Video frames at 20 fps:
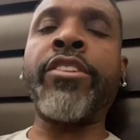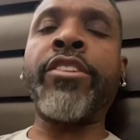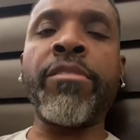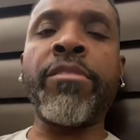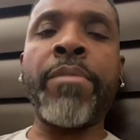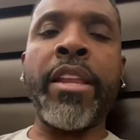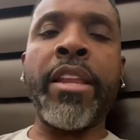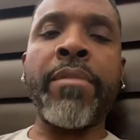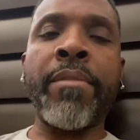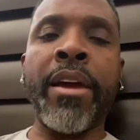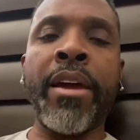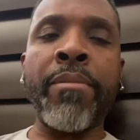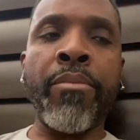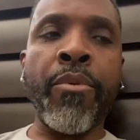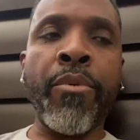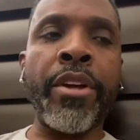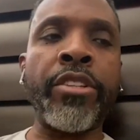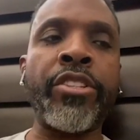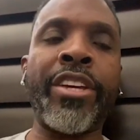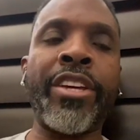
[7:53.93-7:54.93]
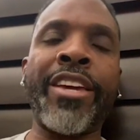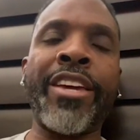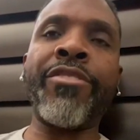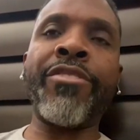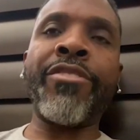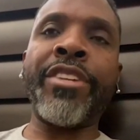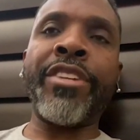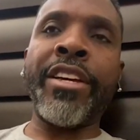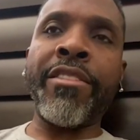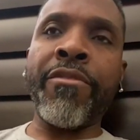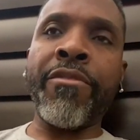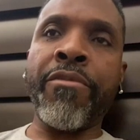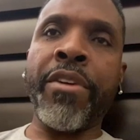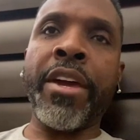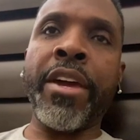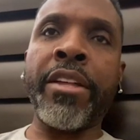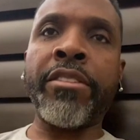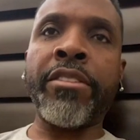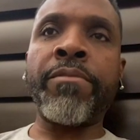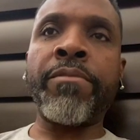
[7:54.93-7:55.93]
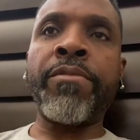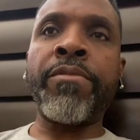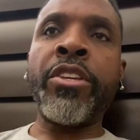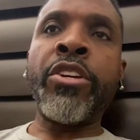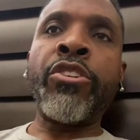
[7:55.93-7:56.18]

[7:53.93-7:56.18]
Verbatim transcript: I just made it my point to entertain the fans,